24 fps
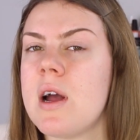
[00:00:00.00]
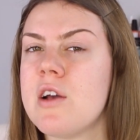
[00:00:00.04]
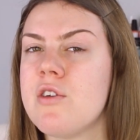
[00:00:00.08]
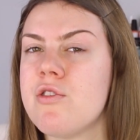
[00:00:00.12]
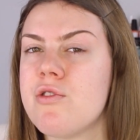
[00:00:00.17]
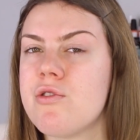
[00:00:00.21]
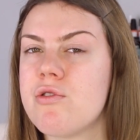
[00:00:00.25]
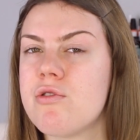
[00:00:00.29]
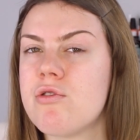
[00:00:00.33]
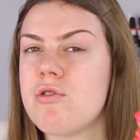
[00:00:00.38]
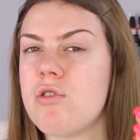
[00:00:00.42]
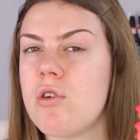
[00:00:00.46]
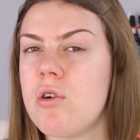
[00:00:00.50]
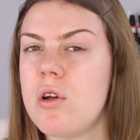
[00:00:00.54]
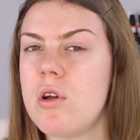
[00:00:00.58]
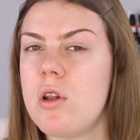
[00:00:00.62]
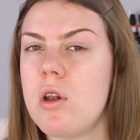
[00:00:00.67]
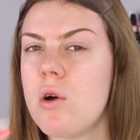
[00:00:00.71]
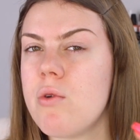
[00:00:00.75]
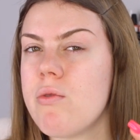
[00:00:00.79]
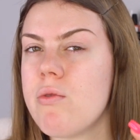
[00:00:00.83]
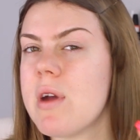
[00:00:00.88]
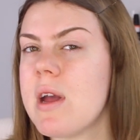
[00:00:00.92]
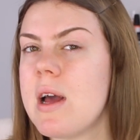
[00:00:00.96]
I saw
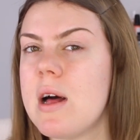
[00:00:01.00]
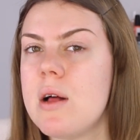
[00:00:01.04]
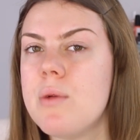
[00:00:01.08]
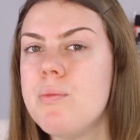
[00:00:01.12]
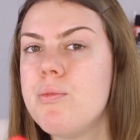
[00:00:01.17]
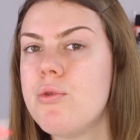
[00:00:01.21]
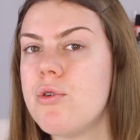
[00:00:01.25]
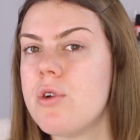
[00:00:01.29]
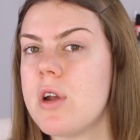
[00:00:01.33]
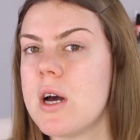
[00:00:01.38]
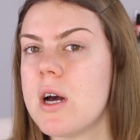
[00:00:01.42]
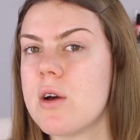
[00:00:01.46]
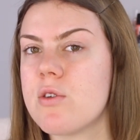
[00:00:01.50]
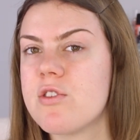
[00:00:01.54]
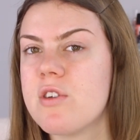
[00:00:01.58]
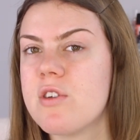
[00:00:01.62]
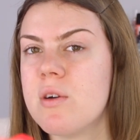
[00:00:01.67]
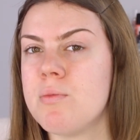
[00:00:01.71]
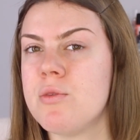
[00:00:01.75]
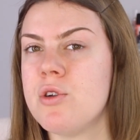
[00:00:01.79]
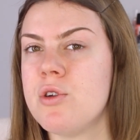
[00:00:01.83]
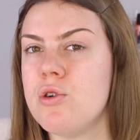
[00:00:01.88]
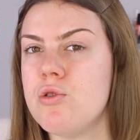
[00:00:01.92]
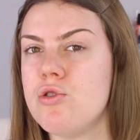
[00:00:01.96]
L'Oreal put out
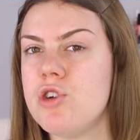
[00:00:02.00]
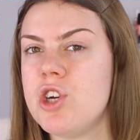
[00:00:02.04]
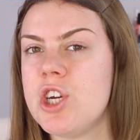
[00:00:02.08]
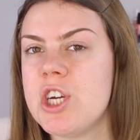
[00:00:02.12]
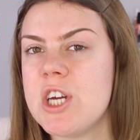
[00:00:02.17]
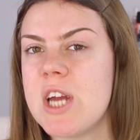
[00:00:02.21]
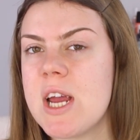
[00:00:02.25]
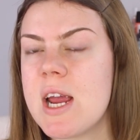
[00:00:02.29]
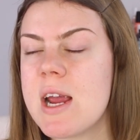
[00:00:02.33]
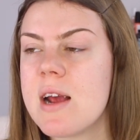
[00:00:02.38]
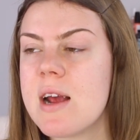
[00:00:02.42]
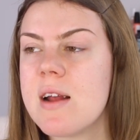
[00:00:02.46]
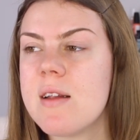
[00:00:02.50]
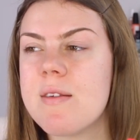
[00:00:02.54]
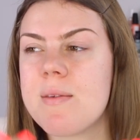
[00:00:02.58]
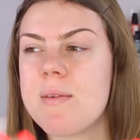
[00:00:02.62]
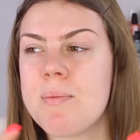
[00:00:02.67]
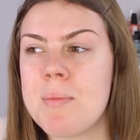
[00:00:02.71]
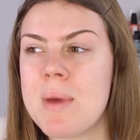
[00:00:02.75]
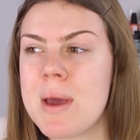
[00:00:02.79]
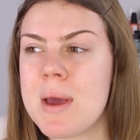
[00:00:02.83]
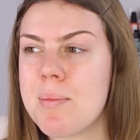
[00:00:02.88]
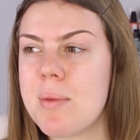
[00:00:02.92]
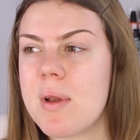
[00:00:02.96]
some new shades,
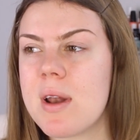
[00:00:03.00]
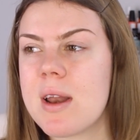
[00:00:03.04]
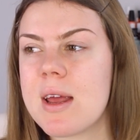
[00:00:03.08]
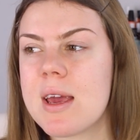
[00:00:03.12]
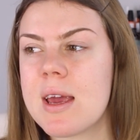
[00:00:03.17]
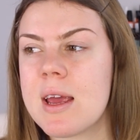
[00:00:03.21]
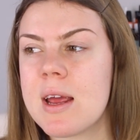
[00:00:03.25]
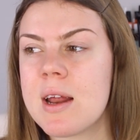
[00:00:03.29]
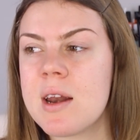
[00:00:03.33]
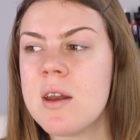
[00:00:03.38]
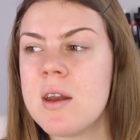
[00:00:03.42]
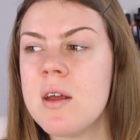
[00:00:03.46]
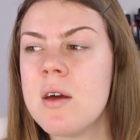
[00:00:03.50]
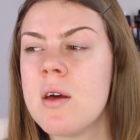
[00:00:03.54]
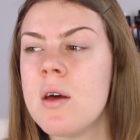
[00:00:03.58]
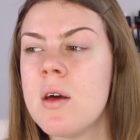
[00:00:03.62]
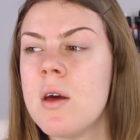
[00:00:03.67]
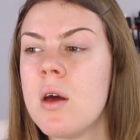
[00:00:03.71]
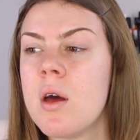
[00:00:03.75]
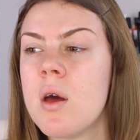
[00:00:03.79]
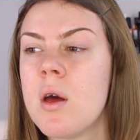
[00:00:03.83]
Maybelline,